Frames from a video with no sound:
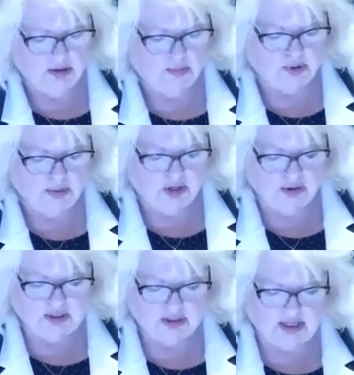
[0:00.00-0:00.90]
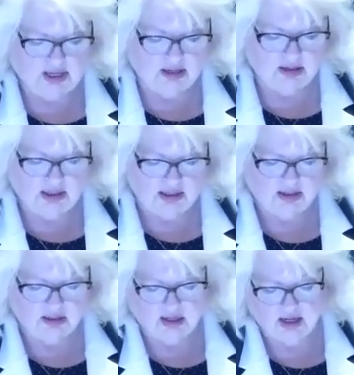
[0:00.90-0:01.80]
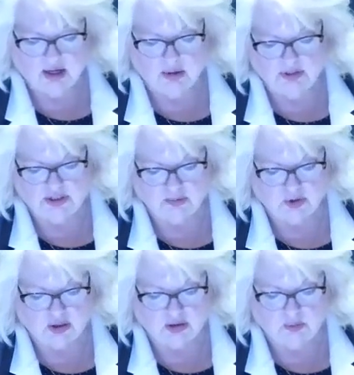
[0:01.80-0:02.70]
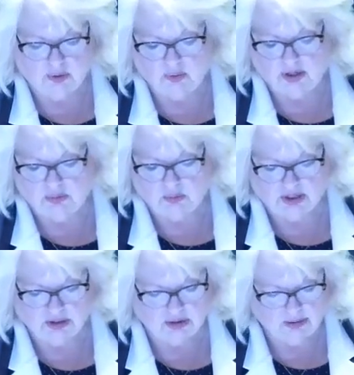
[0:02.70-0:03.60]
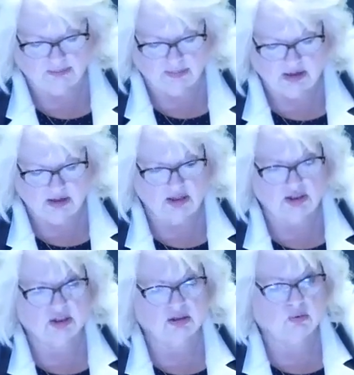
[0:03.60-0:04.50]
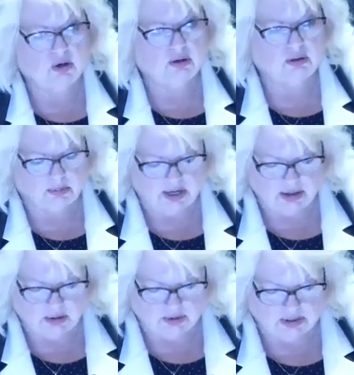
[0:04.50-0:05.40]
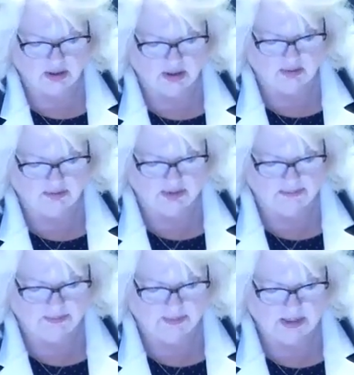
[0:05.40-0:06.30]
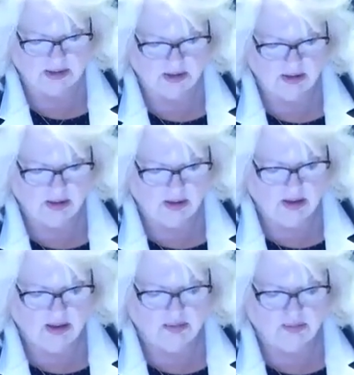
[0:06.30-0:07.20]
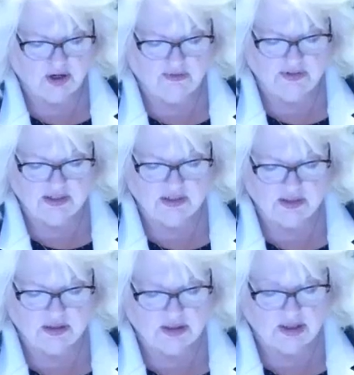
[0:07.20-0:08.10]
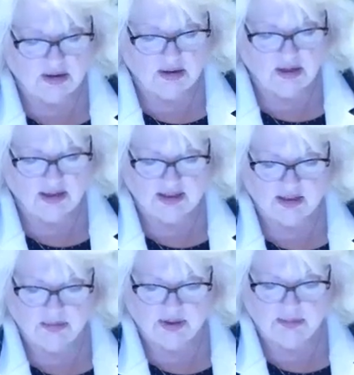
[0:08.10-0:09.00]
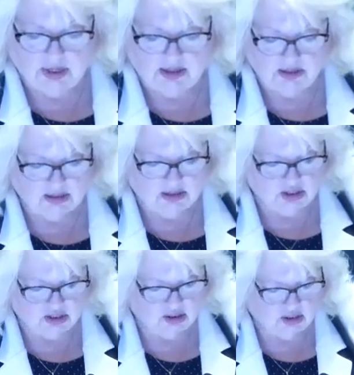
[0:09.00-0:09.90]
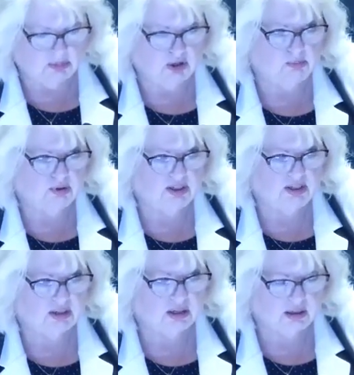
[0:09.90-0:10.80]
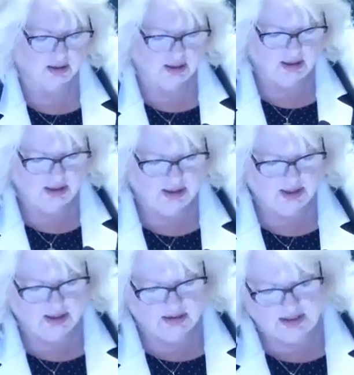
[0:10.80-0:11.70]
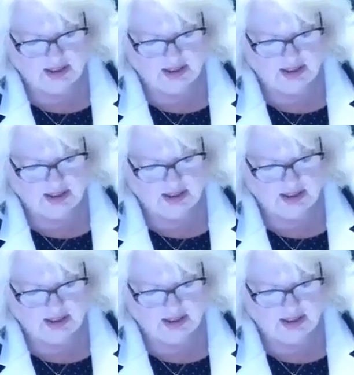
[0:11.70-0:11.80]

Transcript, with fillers: the Premier indicated he didn't care which model we went with. He just wanted the matter resolved. The province cannot simply make a decision about policing at the